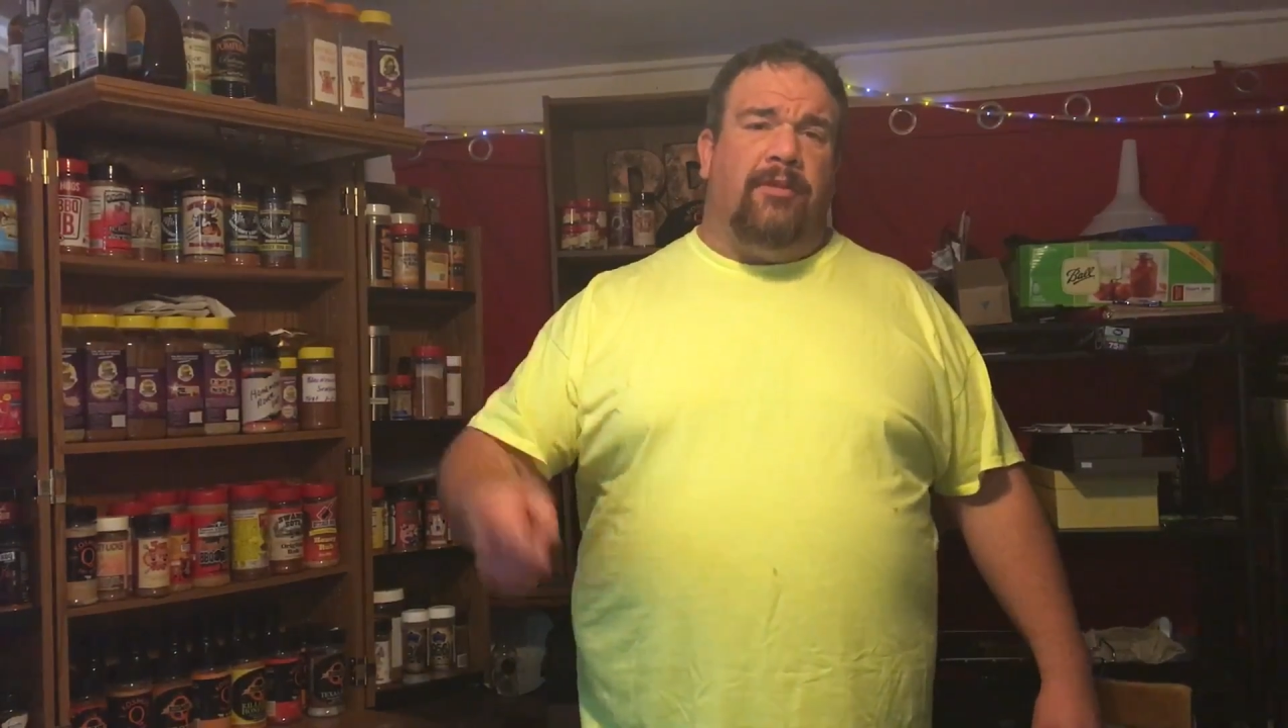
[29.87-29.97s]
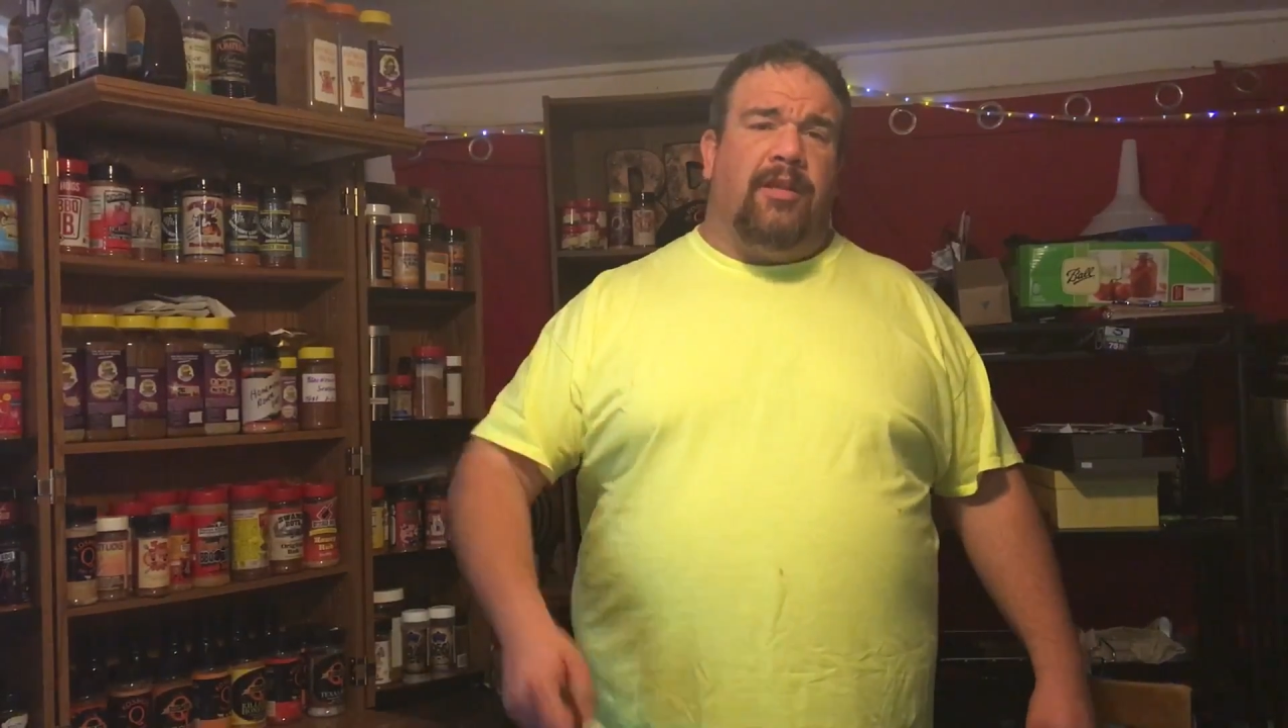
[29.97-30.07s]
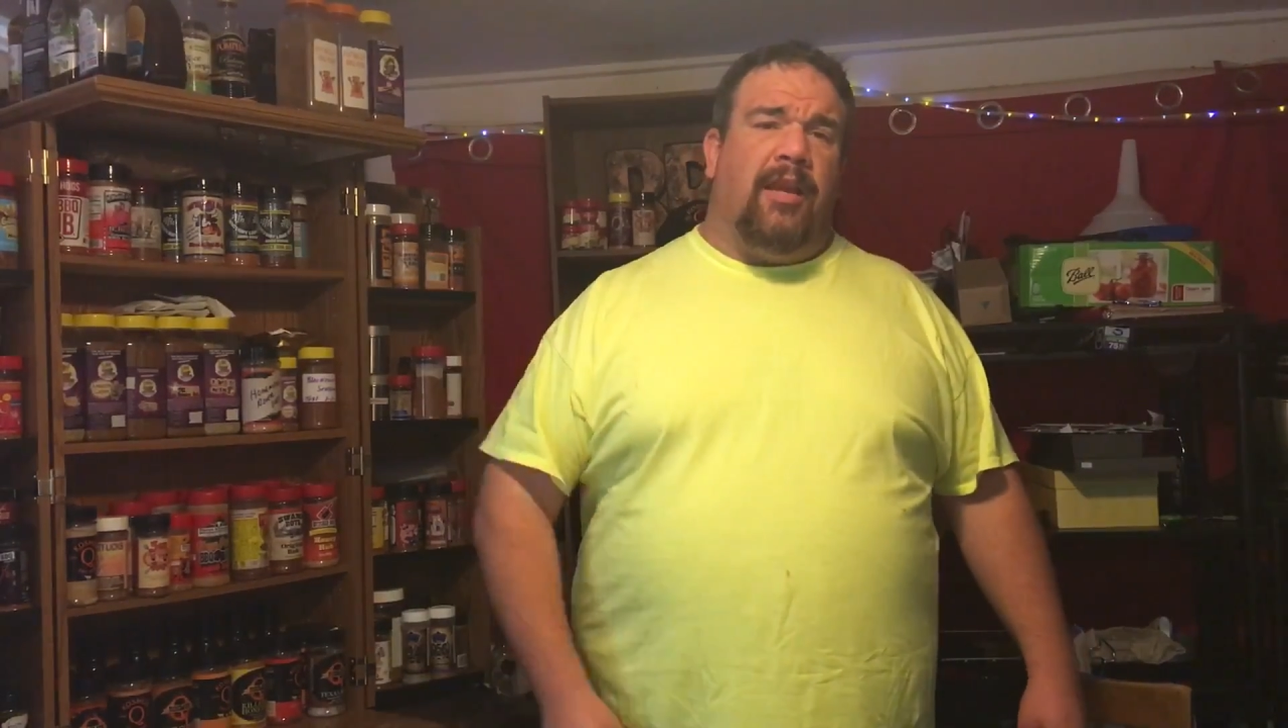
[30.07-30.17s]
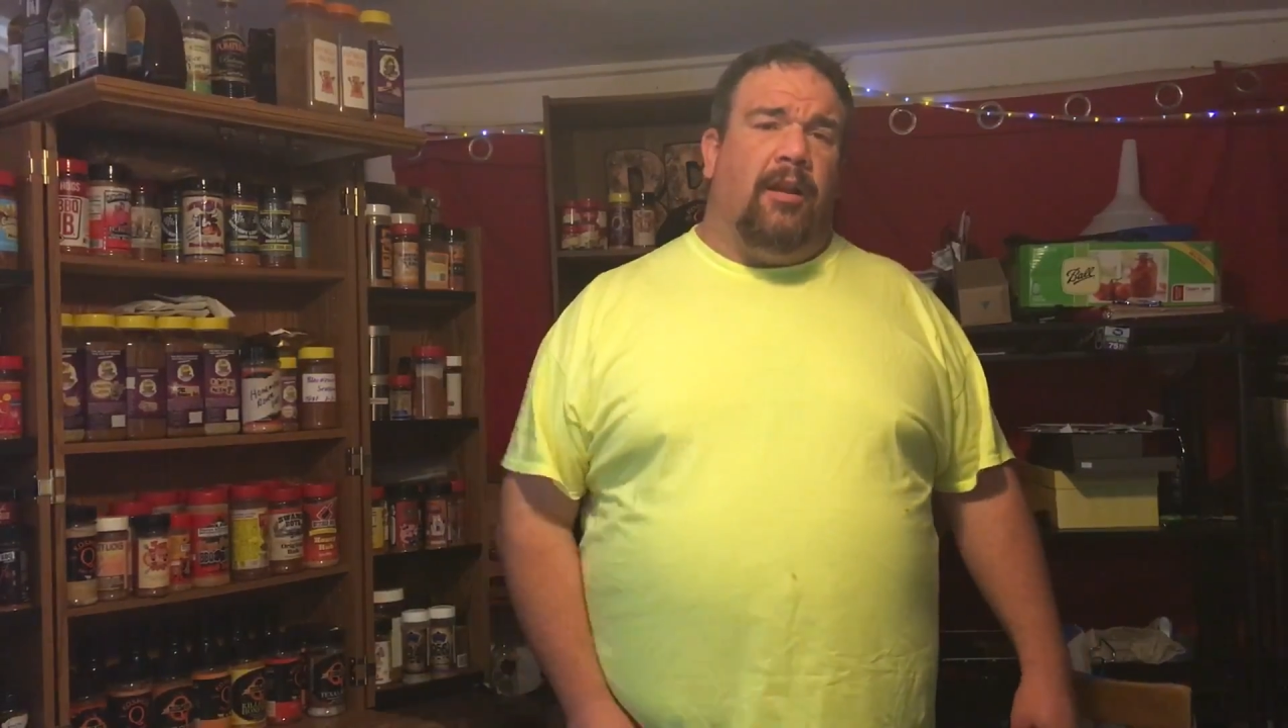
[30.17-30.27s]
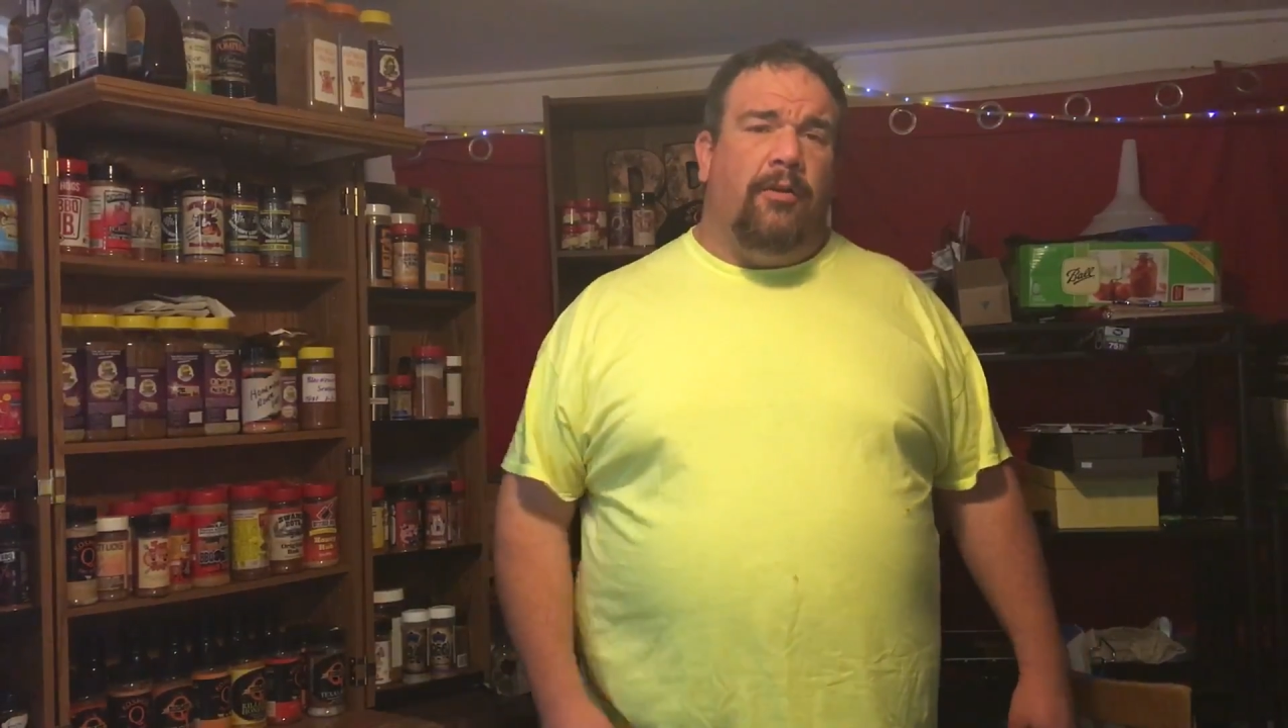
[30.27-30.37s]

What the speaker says: of St.